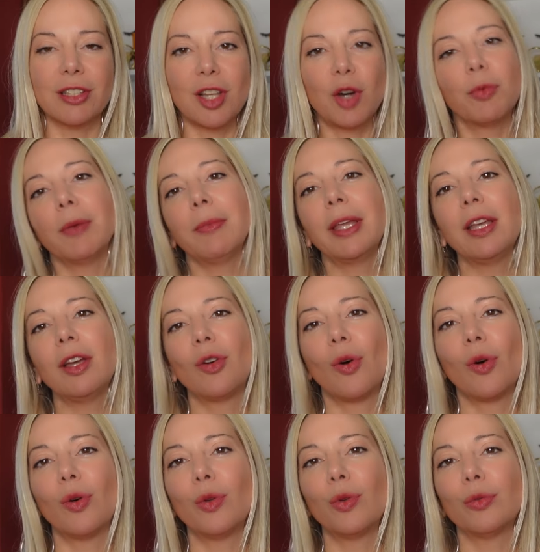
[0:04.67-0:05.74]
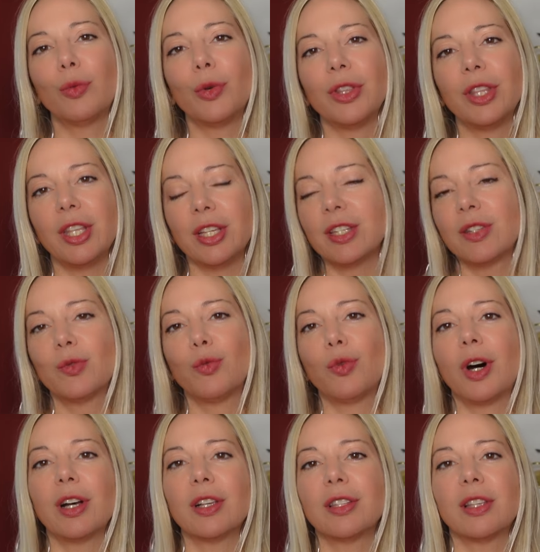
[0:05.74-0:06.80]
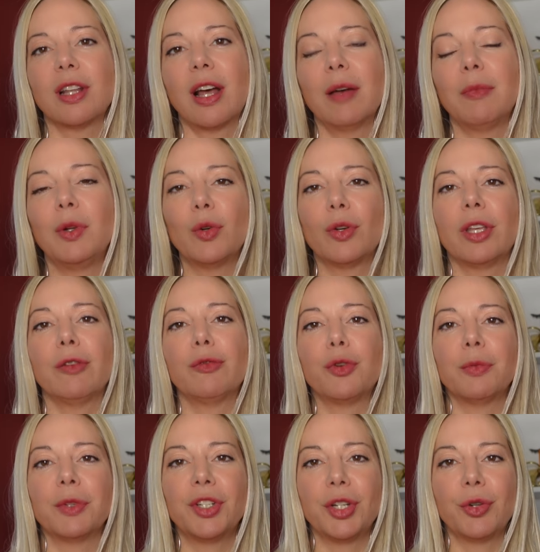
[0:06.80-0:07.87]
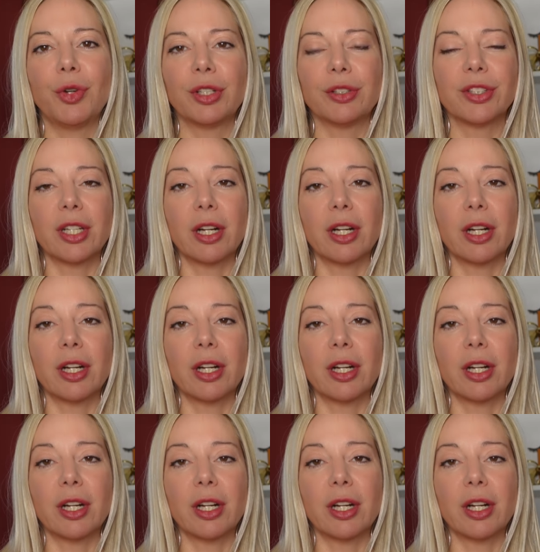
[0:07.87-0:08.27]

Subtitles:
Now, my main goal with this was that I'm looking for materials